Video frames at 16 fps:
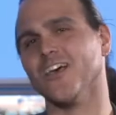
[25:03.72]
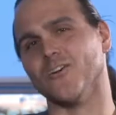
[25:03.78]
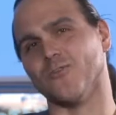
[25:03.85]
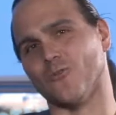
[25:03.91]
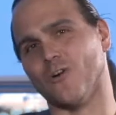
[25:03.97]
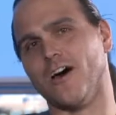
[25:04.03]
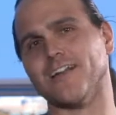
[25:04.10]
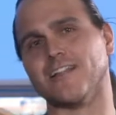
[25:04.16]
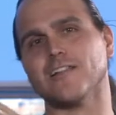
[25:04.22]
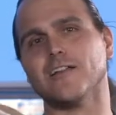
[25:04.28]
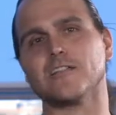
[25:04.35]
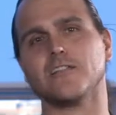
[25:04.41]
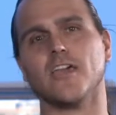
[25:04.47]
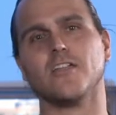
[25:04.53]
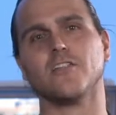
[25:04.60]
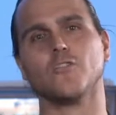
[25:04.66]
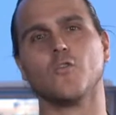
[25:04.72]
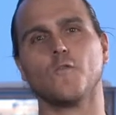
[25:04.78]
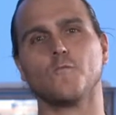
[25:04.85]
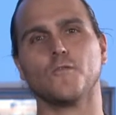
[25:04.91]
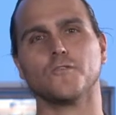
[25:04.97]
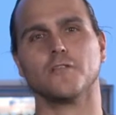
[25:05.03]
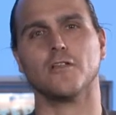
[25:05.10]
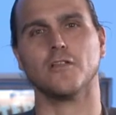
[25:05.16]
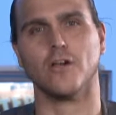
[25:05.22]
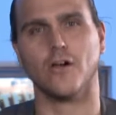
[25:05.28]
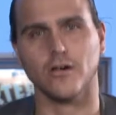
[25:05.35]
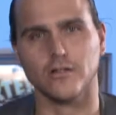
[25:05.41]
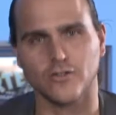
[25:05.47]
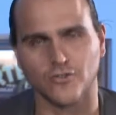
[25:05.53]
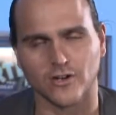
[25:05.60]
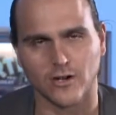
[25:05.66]
Right, let's end off with the
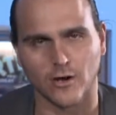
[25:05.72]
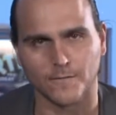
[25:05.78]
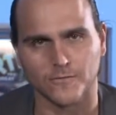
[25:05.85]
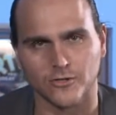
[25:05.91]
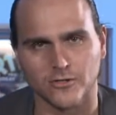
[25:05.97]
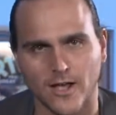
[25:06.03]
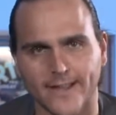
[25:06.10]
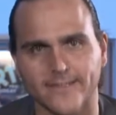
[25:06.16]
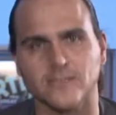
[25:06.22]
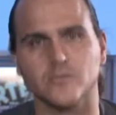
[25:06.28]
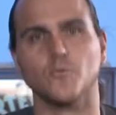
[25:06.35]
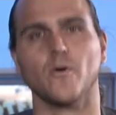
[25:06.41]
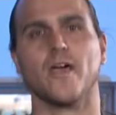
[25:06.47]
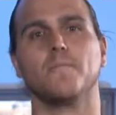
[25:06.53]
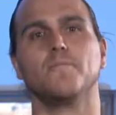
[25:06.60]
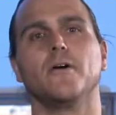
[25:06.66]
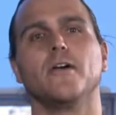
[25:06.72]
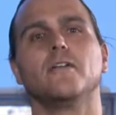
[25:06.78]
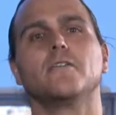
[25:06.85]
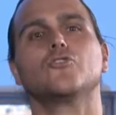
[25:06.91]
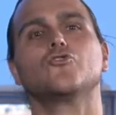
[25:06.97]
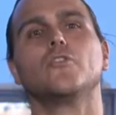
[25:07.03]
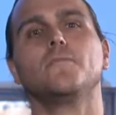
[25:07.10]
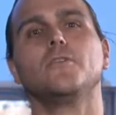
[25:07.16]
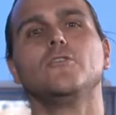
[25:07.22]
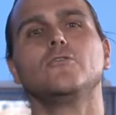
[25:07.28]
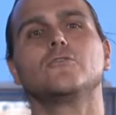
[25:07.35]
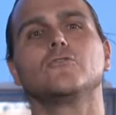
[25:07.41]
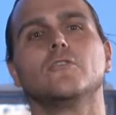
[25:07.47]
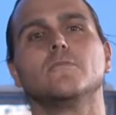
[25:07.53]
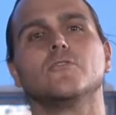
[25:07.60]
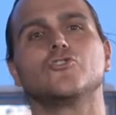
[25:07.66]
last trick of tonight, as where I pay tribute
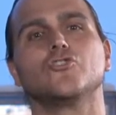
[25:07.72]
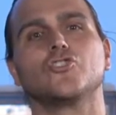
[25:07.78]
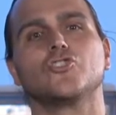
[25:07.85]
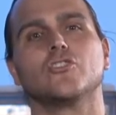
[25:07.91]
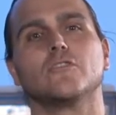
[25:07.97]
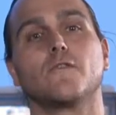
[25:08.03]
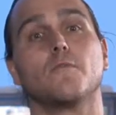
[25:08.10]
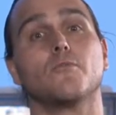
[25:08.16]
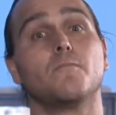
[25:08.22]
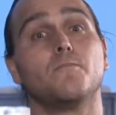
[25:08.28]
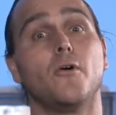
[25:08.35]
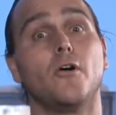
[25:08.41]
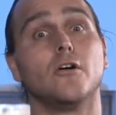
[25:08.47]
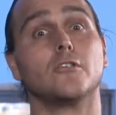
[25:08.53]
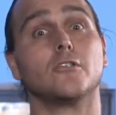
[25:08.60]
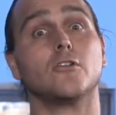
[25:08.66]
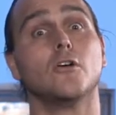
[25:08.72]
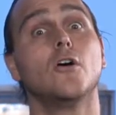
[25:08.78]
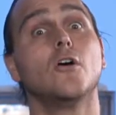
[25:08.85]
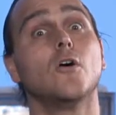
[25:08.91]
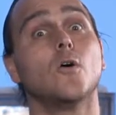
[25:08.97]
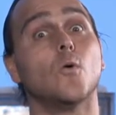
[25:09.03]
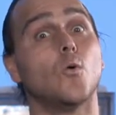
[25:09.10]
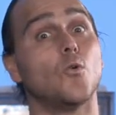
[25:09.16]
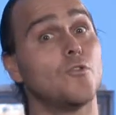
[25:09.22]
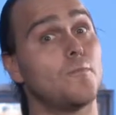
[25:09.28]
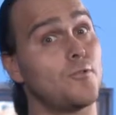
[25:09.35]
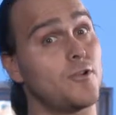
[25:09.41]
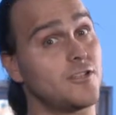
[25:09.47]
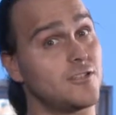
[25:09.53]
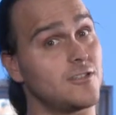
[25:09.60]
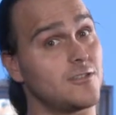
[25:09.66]
to a magician from the past or the
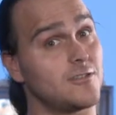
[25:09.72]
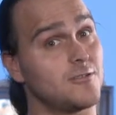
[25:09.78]
present.